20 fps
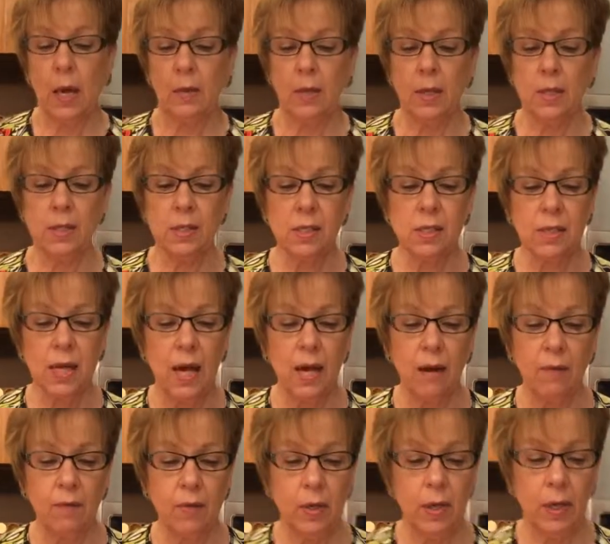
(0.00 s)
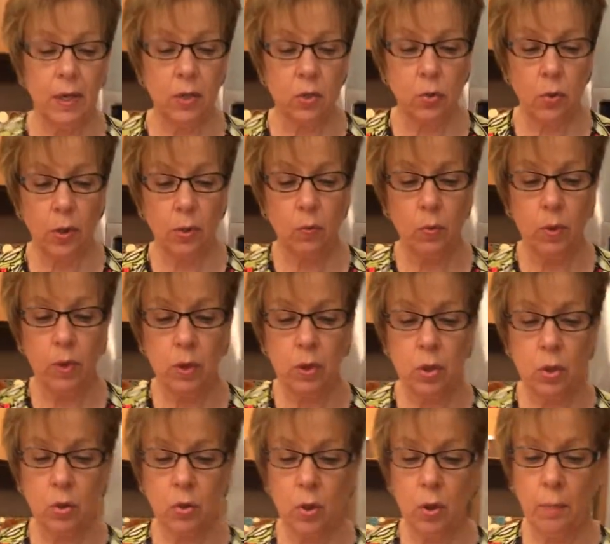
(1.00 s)
this is kind of a neat trick with a
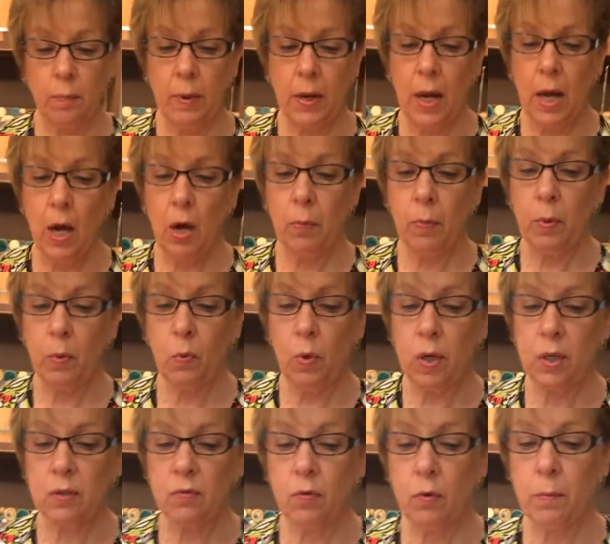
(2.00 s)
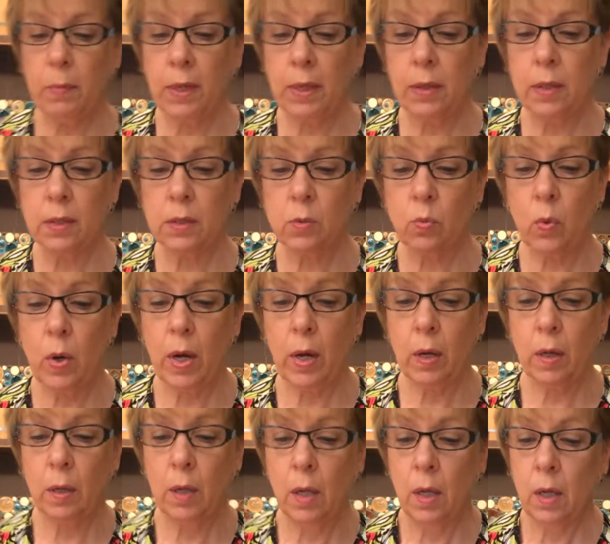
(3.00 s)
tulip, and I hope it works for me this
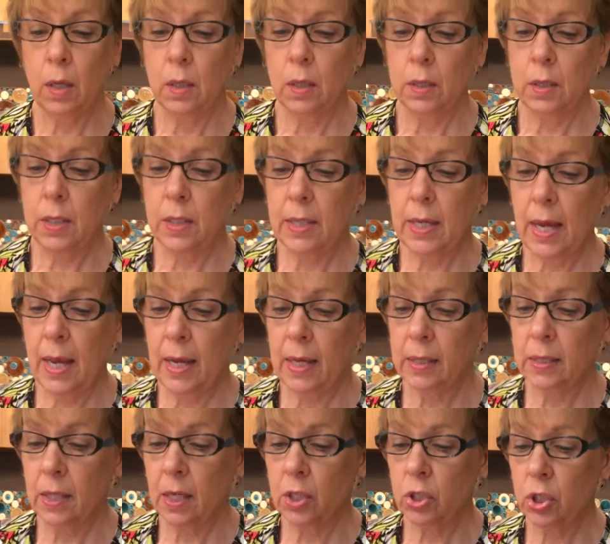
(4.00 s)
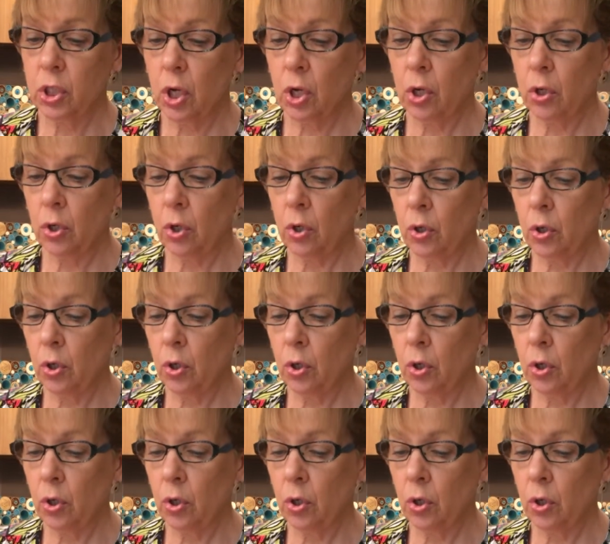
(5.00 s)
well today as I show you.